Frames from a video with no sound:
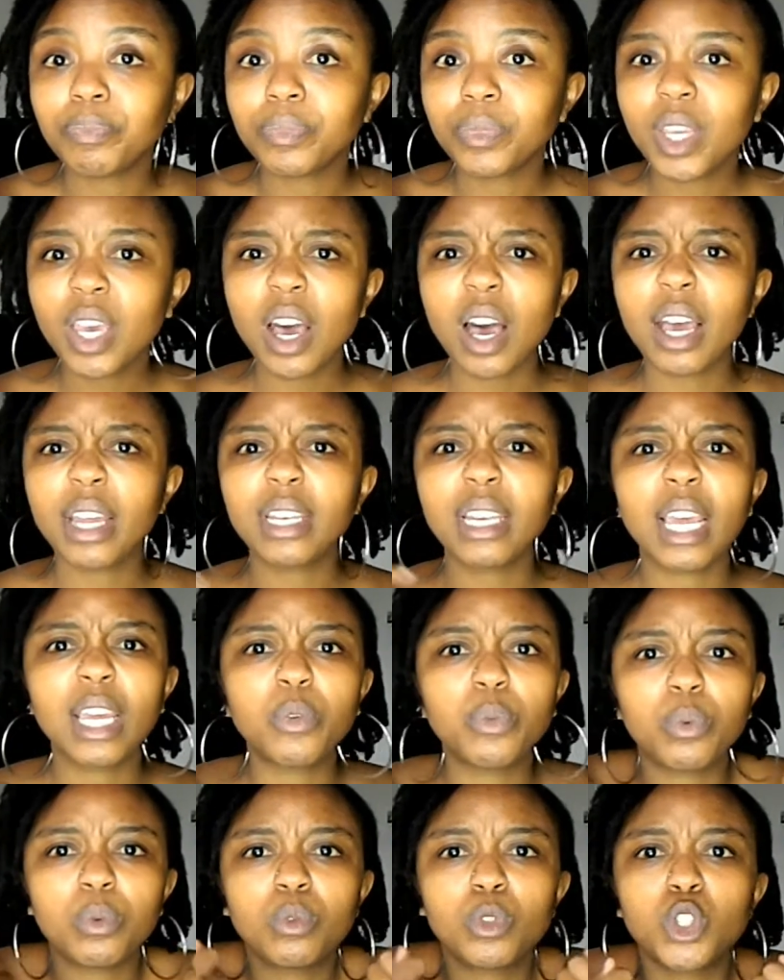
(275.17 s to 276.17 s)
yeah, and
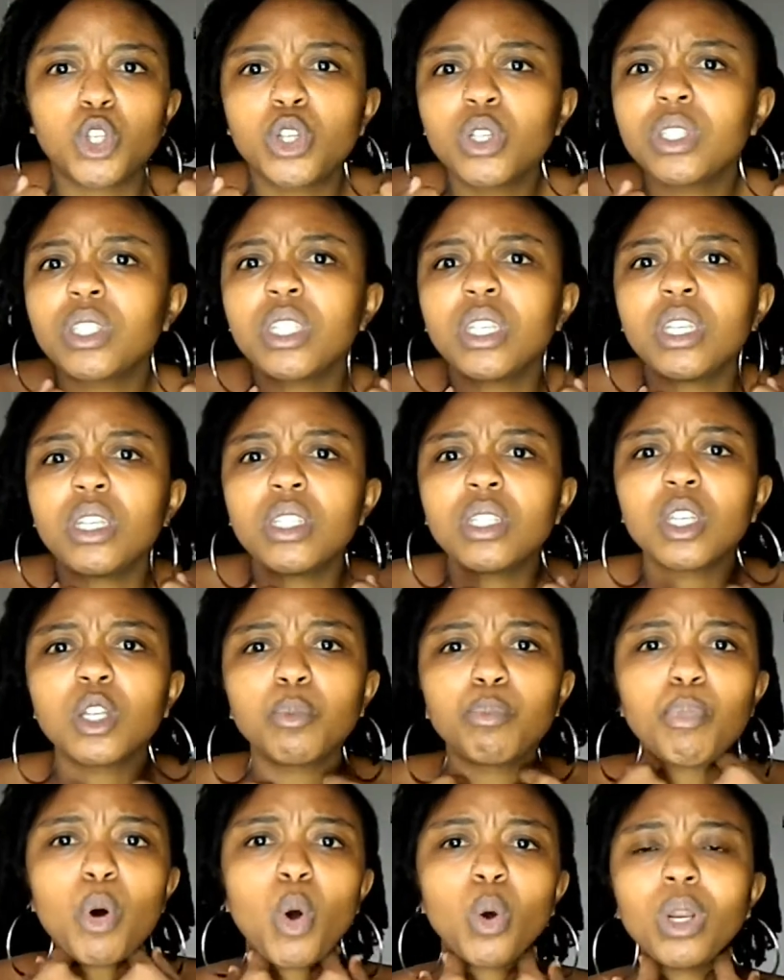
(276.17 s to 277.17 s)
like jerseys
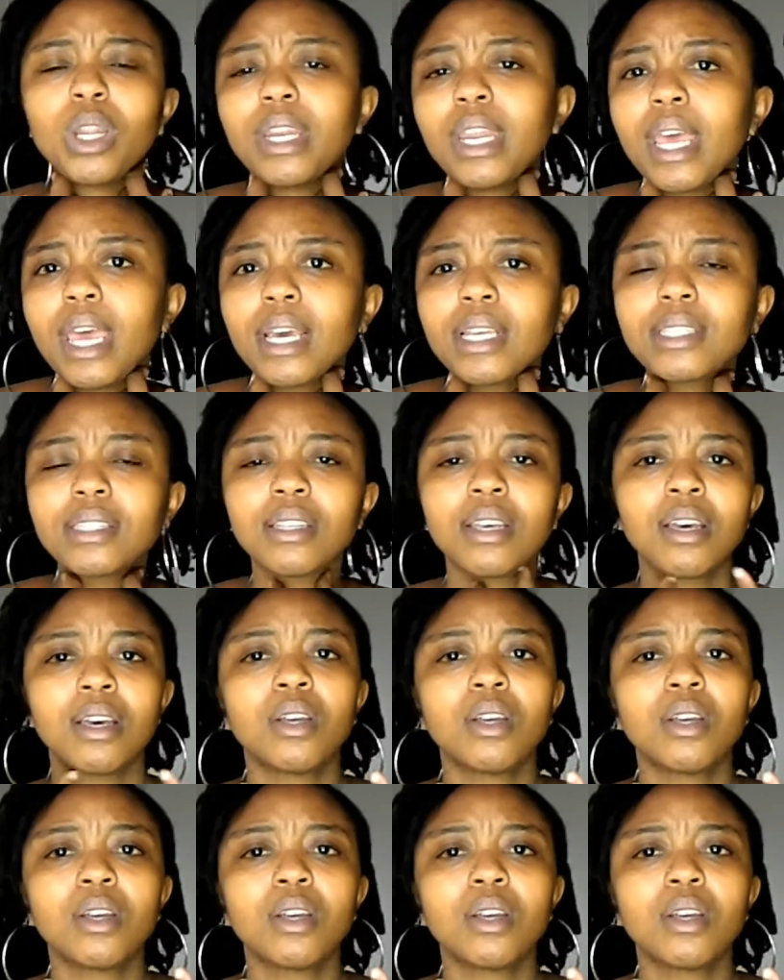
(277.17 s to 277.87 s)
and polo necks.